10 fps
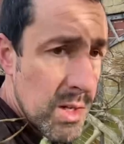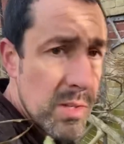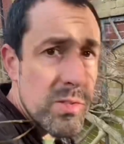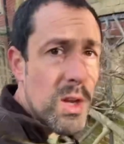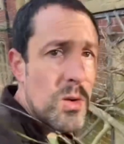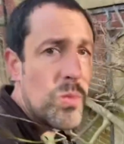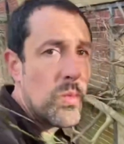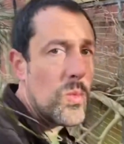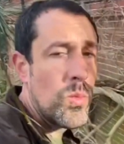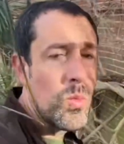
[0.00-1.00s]
So
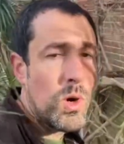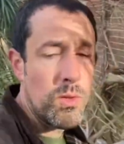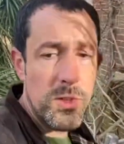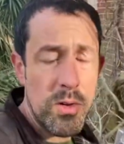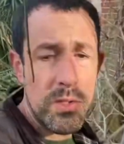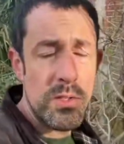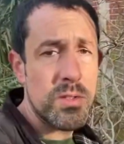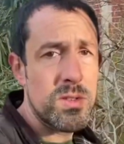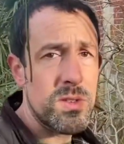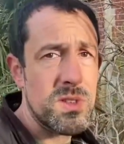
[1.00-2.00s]
what I'll do, I'll just
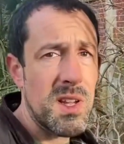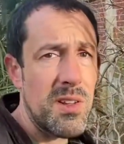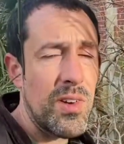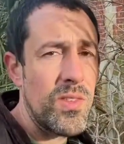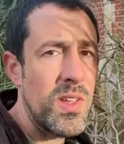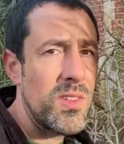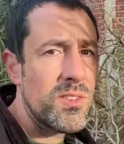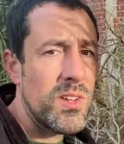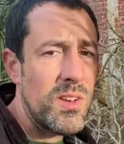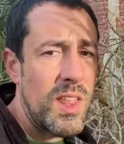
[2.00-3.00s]
take you around the other
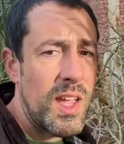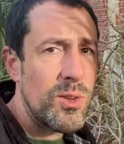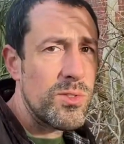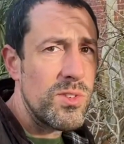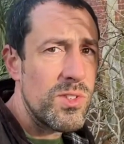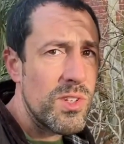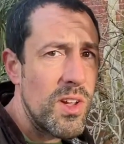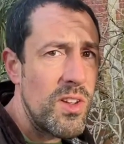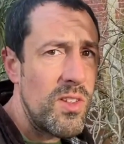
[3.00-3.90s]
side of the house and show you